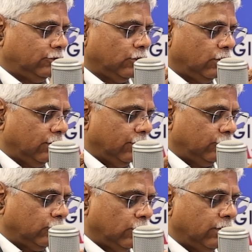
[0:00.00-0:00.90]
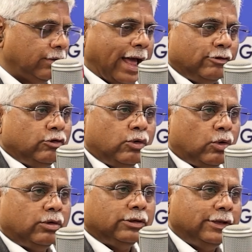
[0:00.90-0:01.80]
So as you
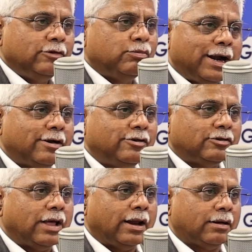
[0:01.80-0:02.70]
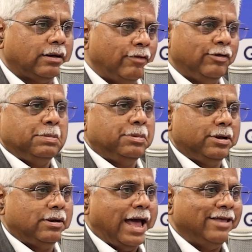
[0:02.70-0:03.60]
know, these metals are
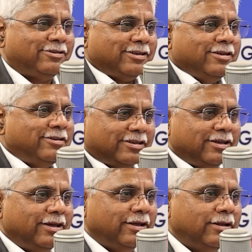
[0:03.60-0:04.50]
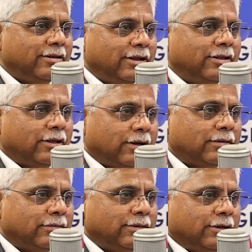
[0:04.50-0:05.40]
available as is in
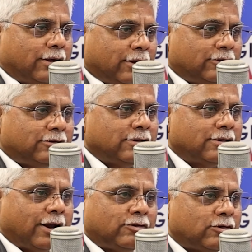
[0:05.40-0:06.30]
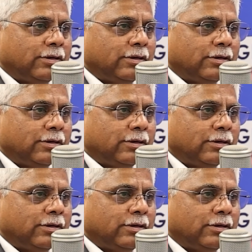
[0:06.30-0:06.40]
the earth crust.